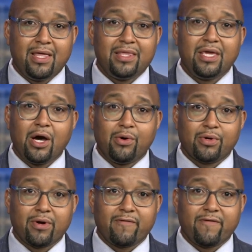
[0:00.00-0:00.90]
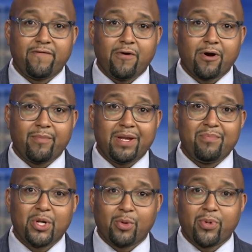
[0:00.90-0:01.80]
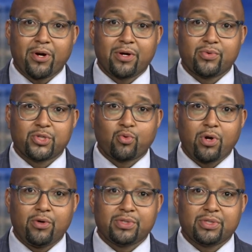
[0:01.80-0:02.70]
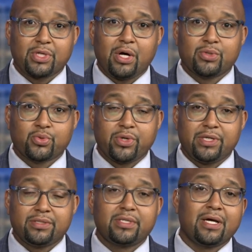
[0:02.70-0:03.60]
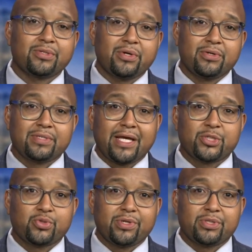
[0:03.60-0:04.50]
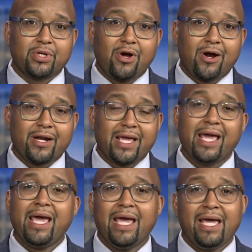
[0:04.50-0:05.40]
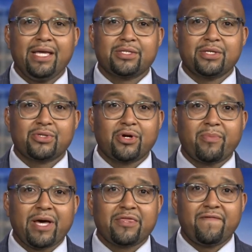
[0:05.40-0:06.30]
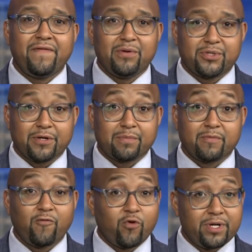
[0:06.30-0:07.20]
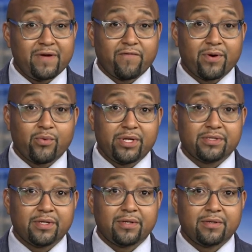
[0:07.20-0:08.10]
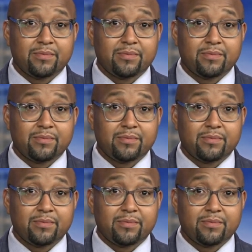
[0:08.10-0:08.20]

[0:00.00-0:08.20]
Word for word: The owner of a farm in Middleburg, which grows its own trees, tells On Your Side's Tristan Hardy he's concerned about the future for a different reason.